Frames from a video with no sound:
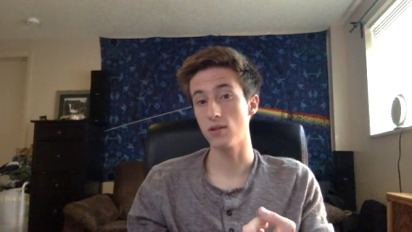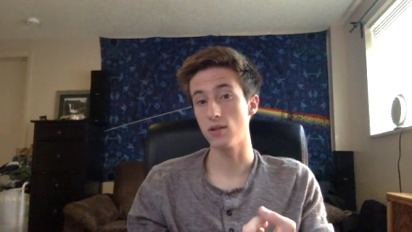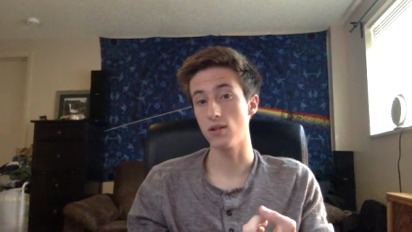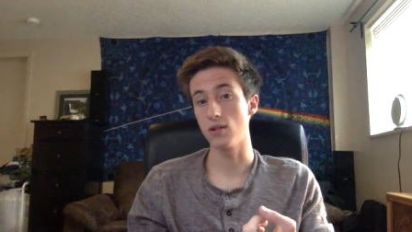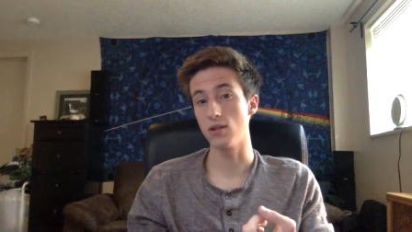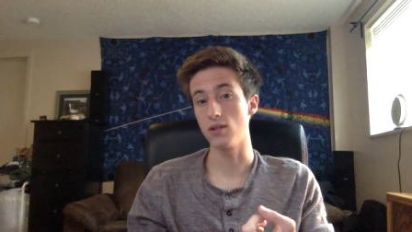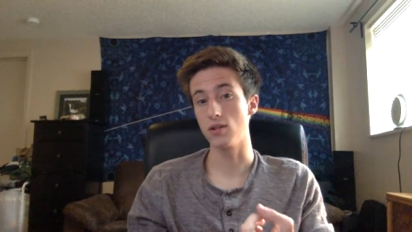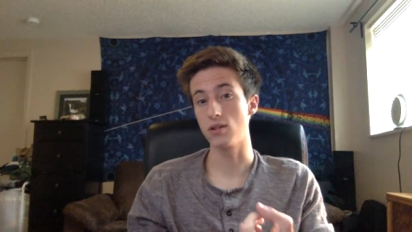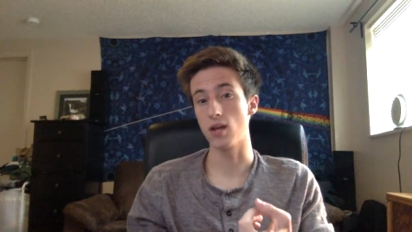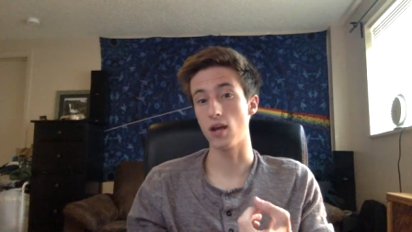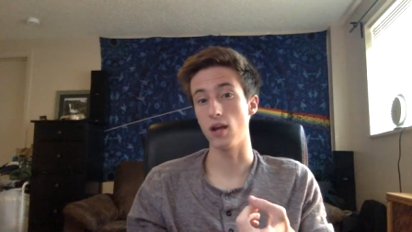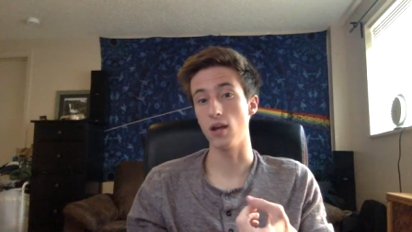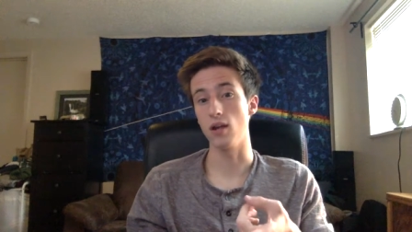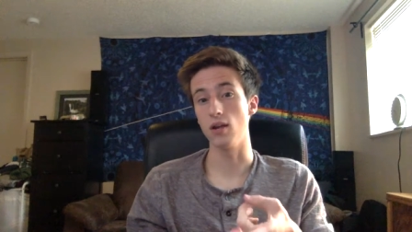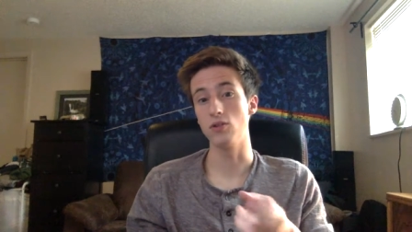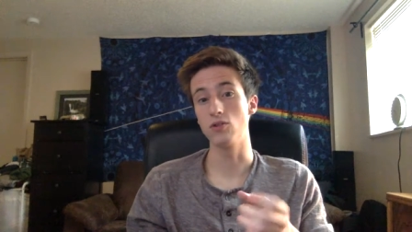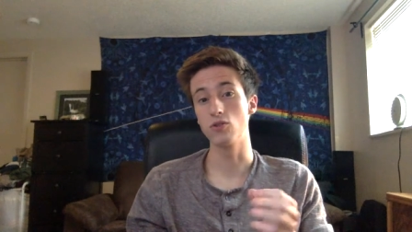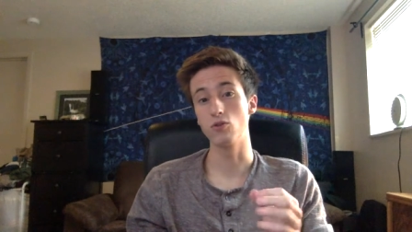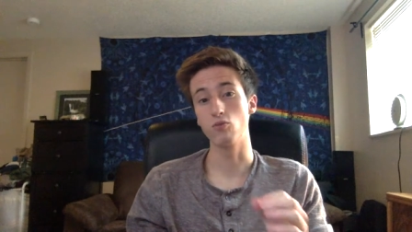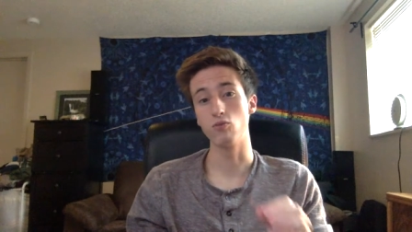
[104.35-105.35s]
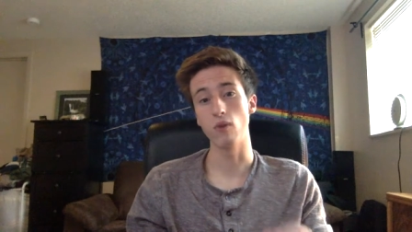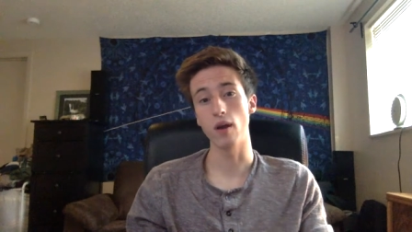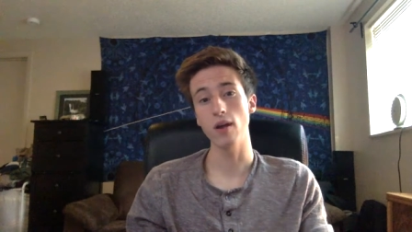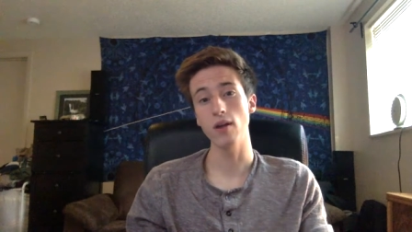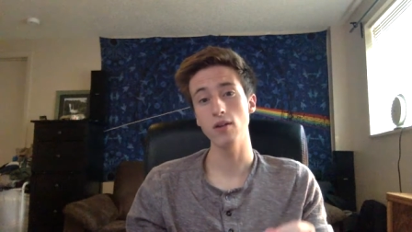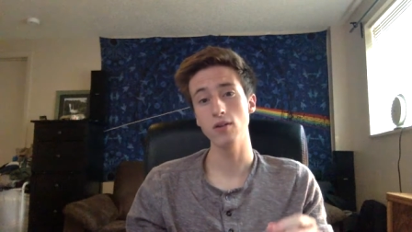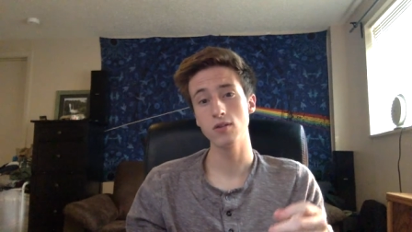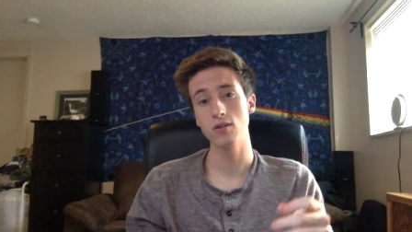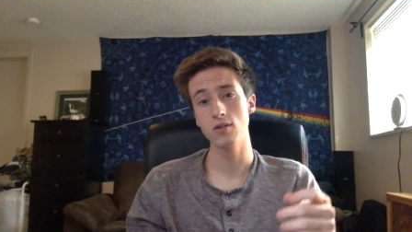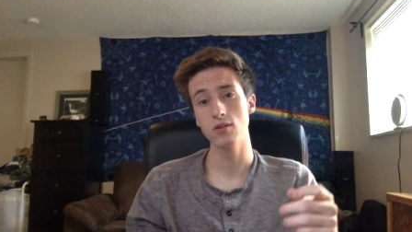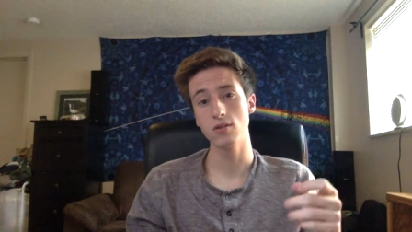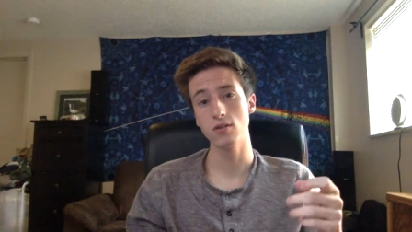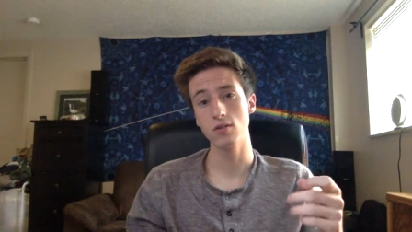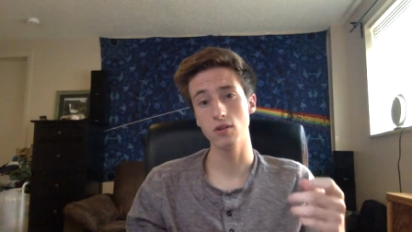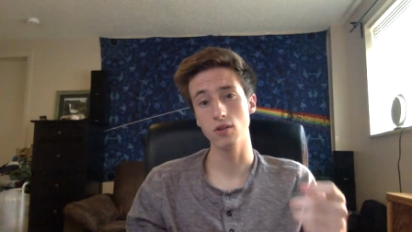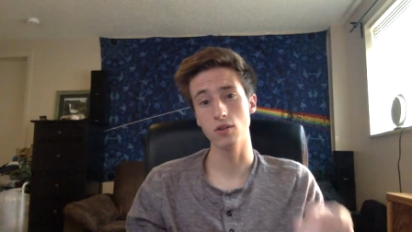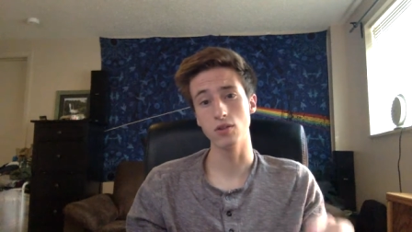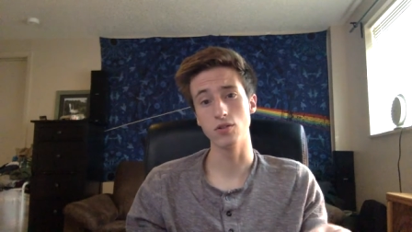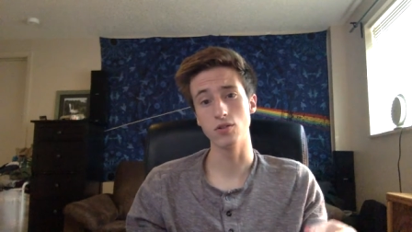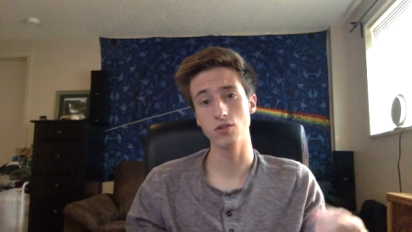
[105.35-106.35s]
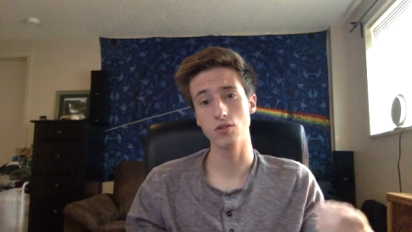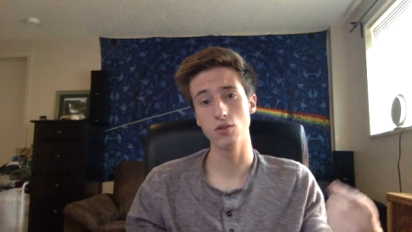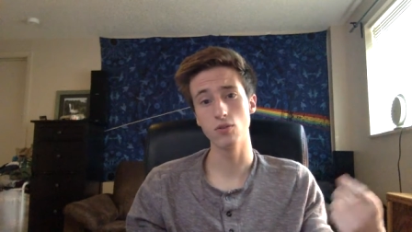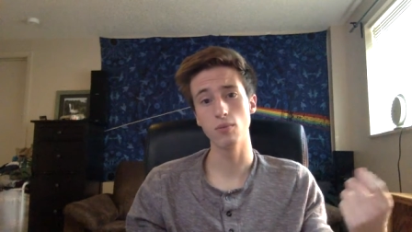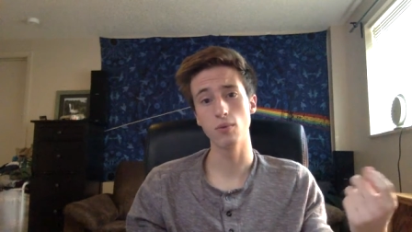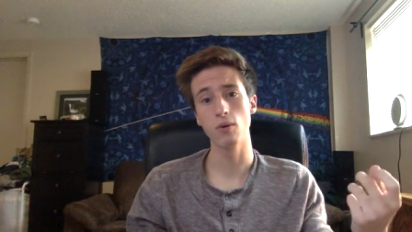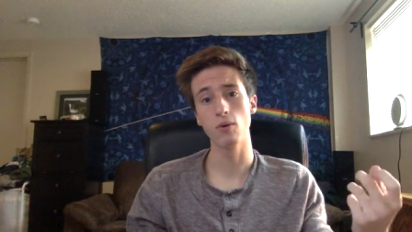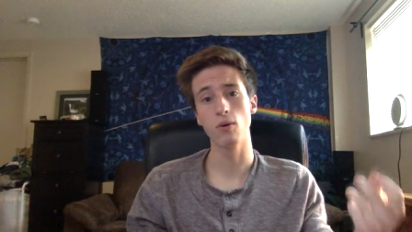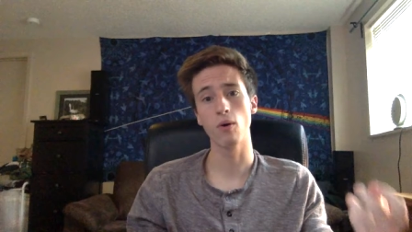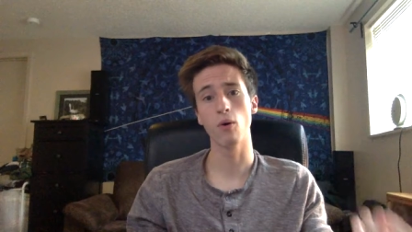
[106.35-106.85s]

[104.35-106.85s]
is a direct-to-consumer